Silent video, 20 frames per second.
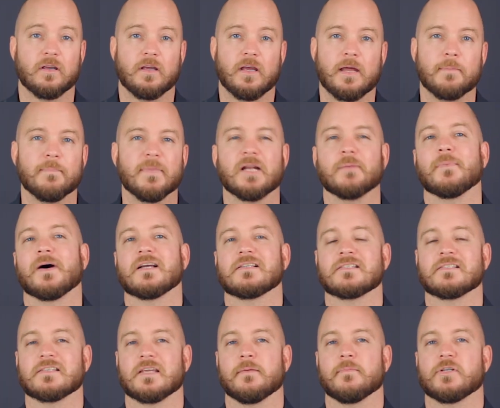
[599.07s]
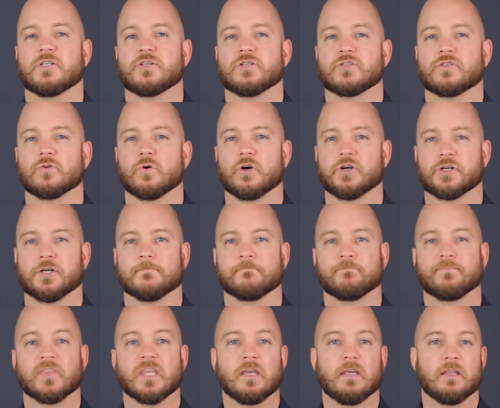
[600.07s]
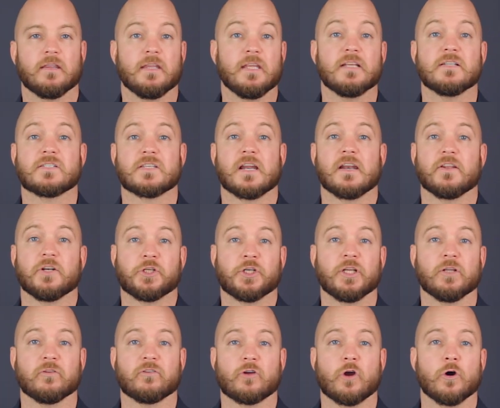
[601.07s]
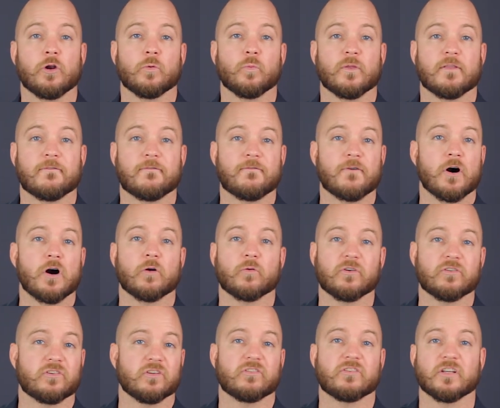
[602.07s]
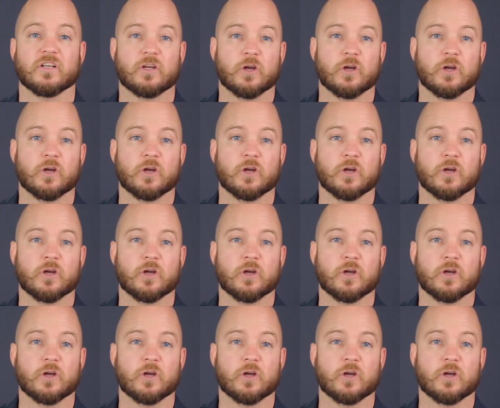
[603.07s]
and minimizes image distortion. The inside of the shield is coated with a fog resistant